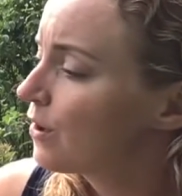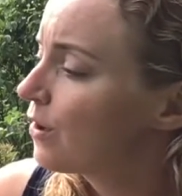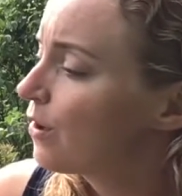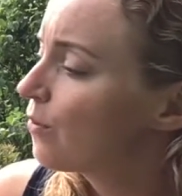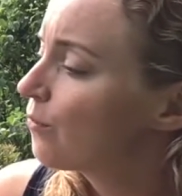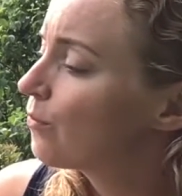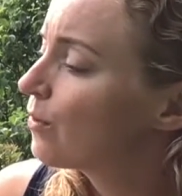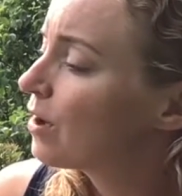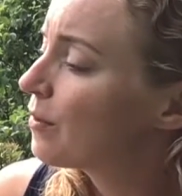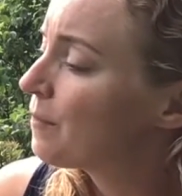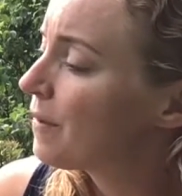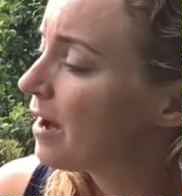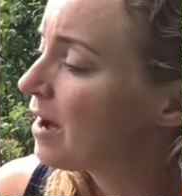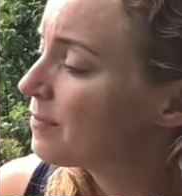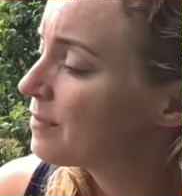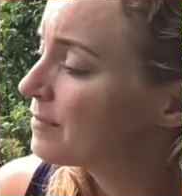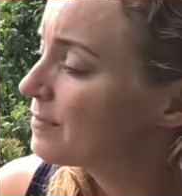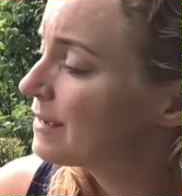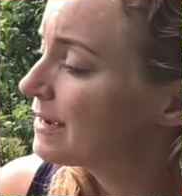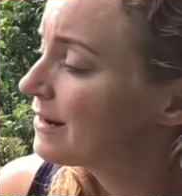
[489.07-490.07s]
While
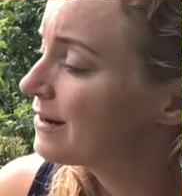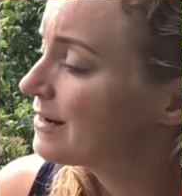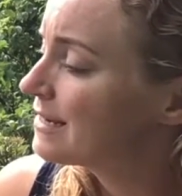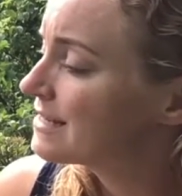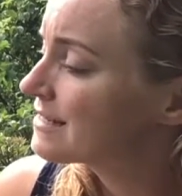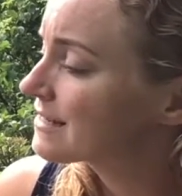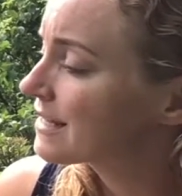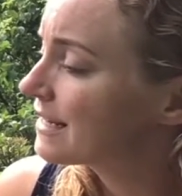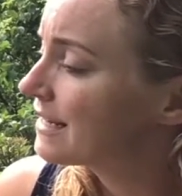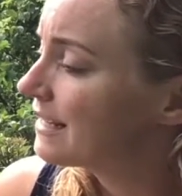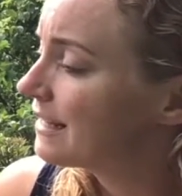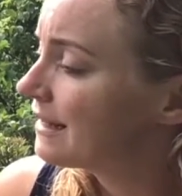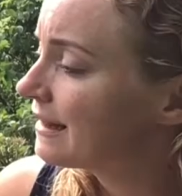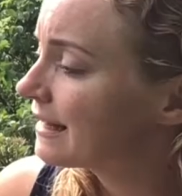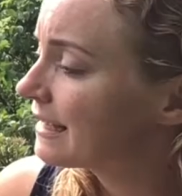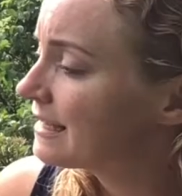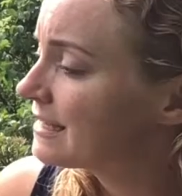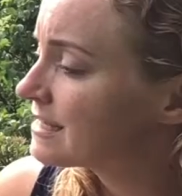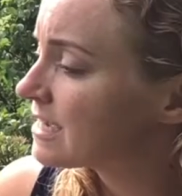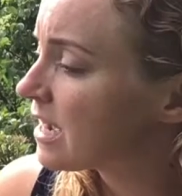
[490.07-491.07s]
Papa Bear is getting
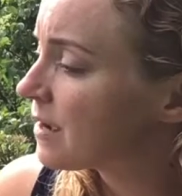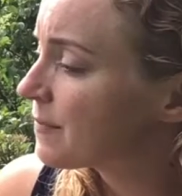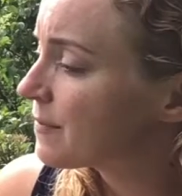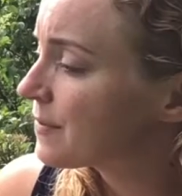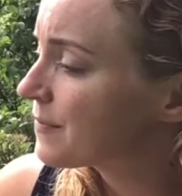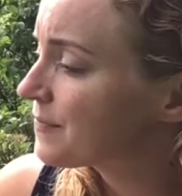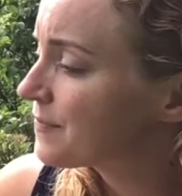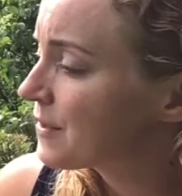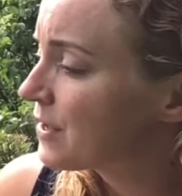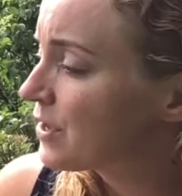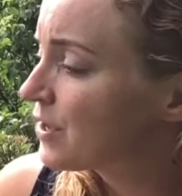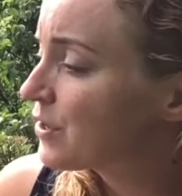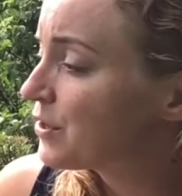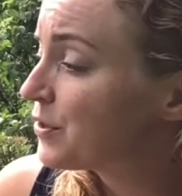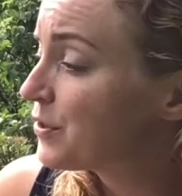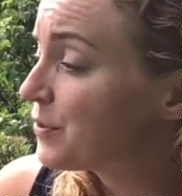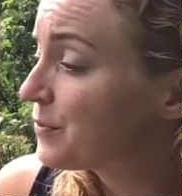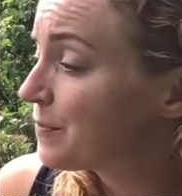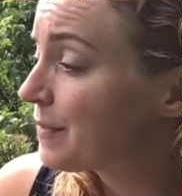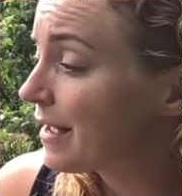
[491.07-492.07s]
cleaned up,
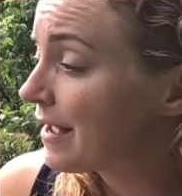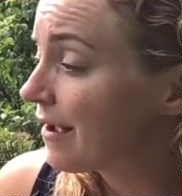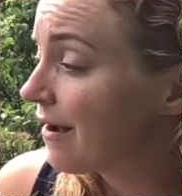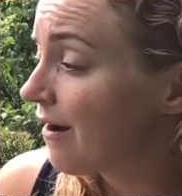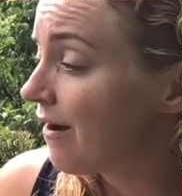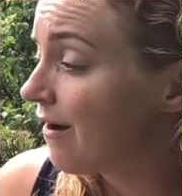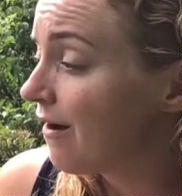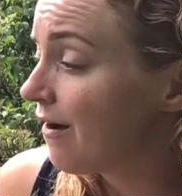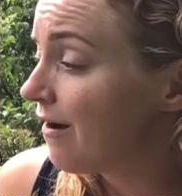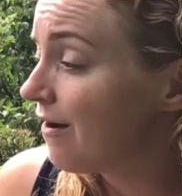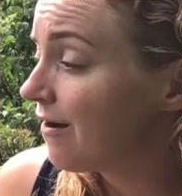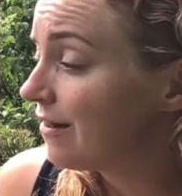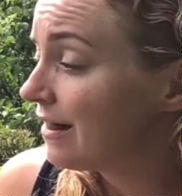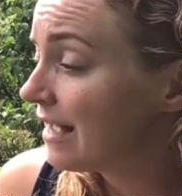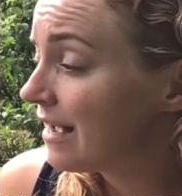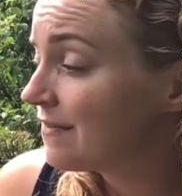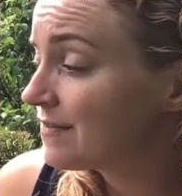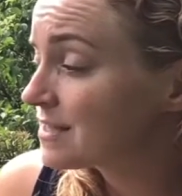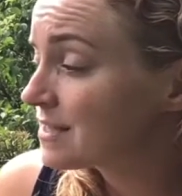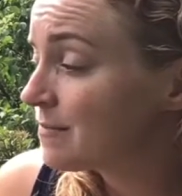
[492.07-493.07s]
you may all
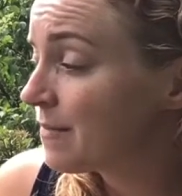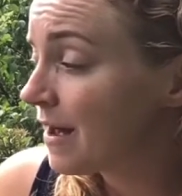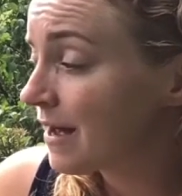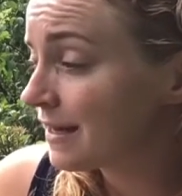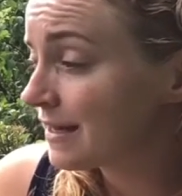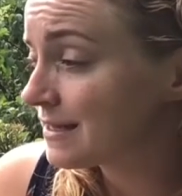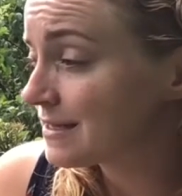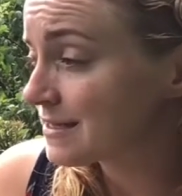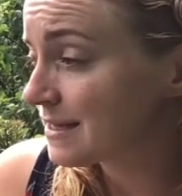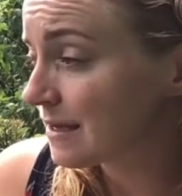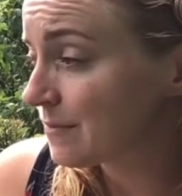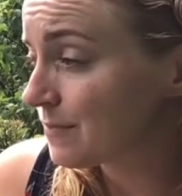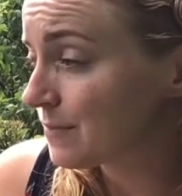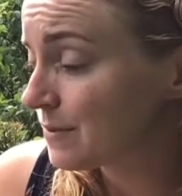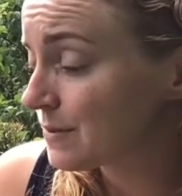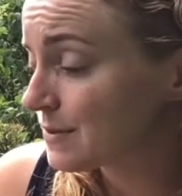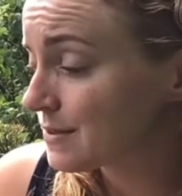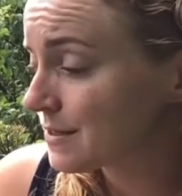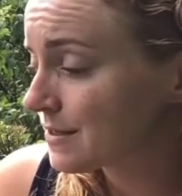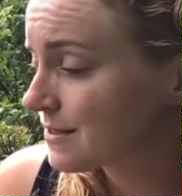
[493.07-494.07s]
have some honey
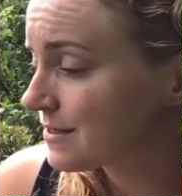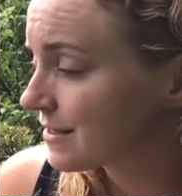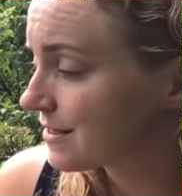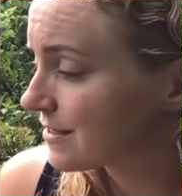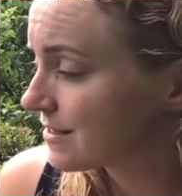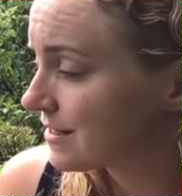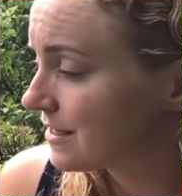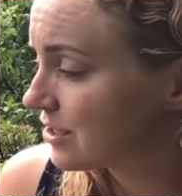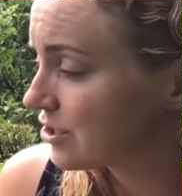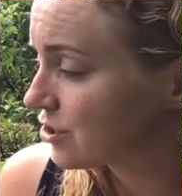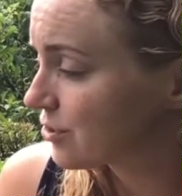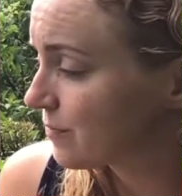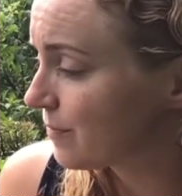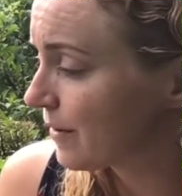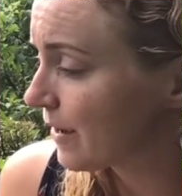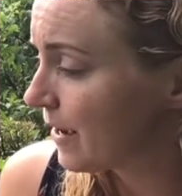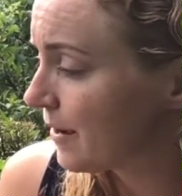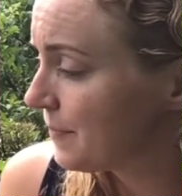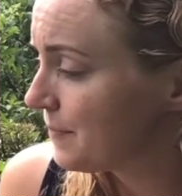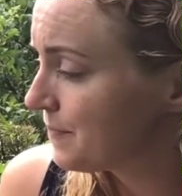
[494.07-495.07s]
samples, says Teacher
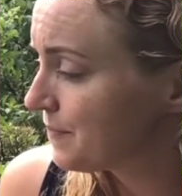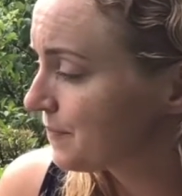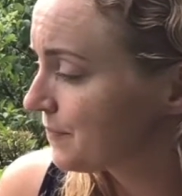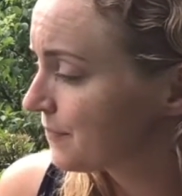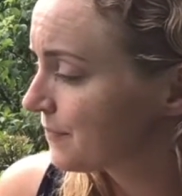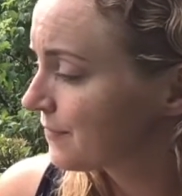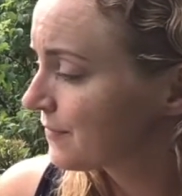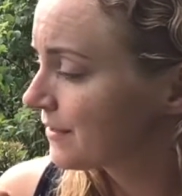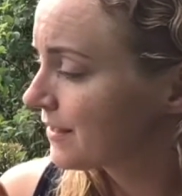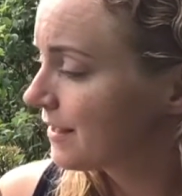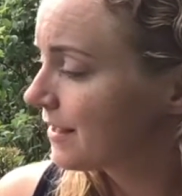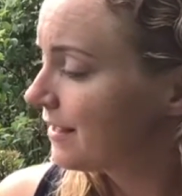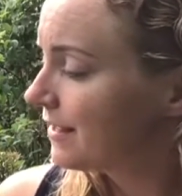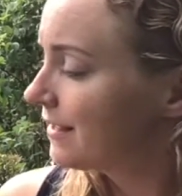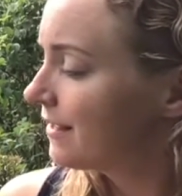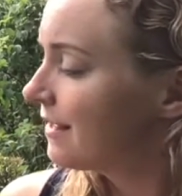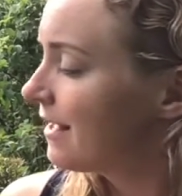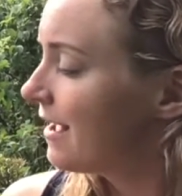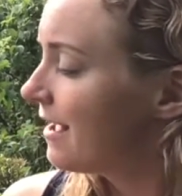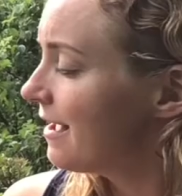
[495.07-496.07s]
Bob.
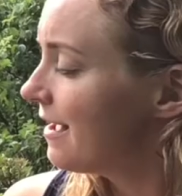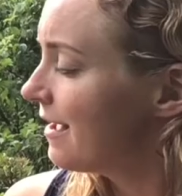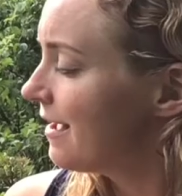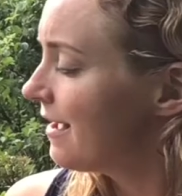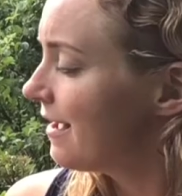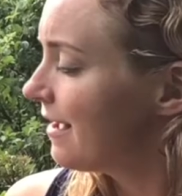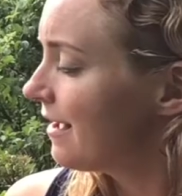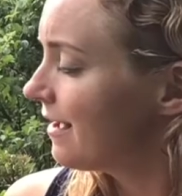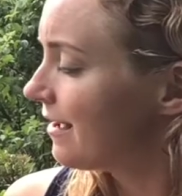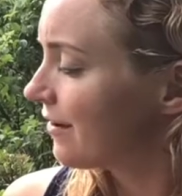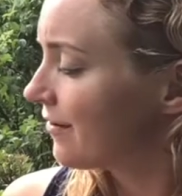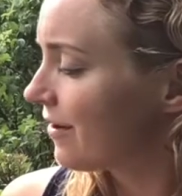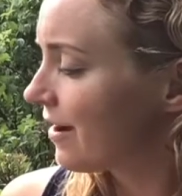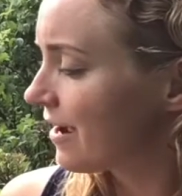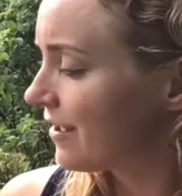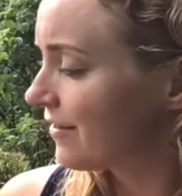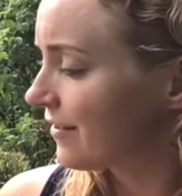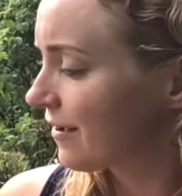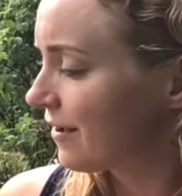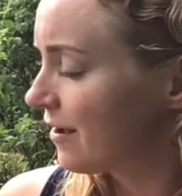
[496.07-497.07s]
Yay,
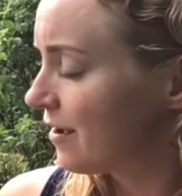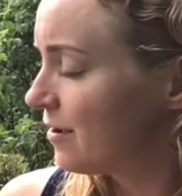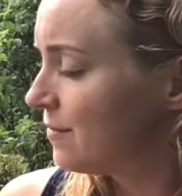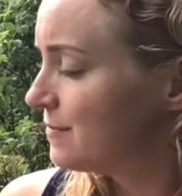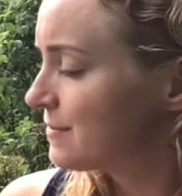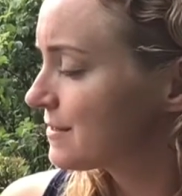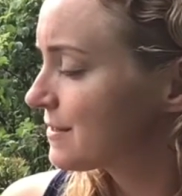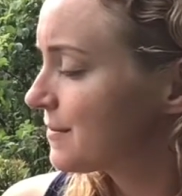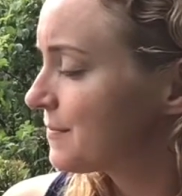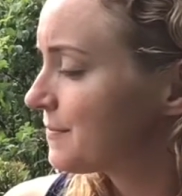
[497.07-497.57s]
cry the cubs.